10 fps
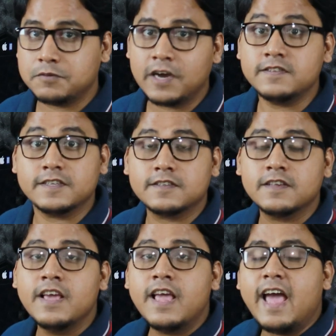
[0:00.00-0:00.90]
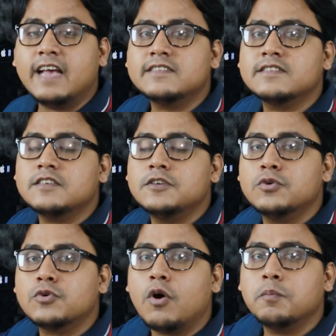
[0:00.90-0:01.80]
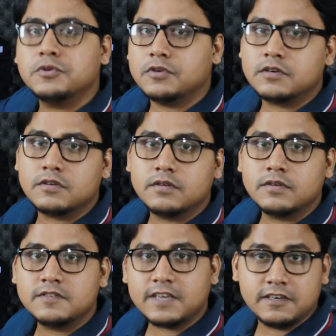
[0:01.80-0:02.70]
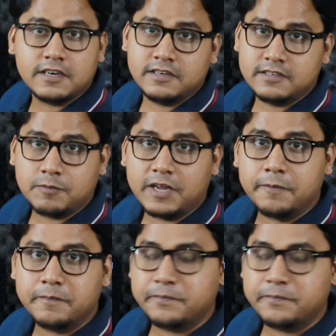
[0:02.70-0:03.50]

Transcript: devices as your computer secondary display.